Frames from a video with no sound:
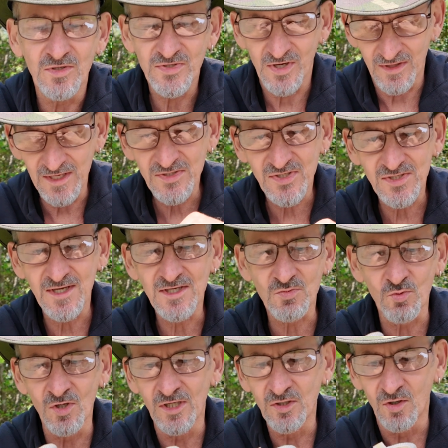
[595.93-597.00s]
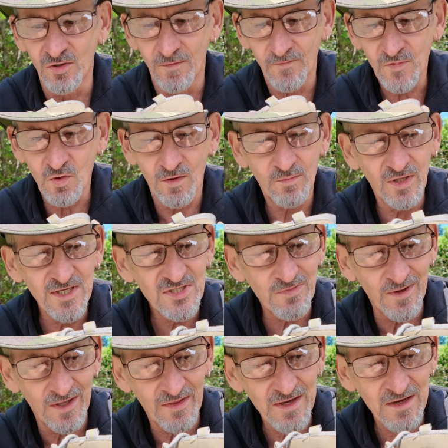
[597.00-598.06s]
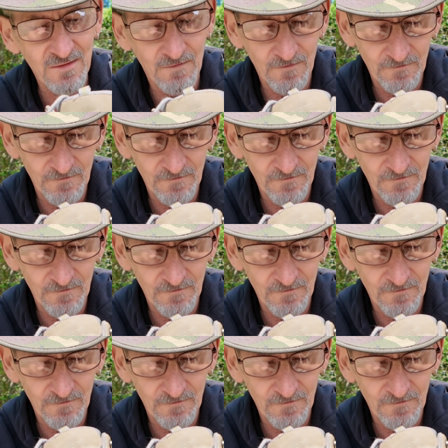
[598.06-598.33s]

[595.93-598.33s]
So that's really good. Quite pleased about that.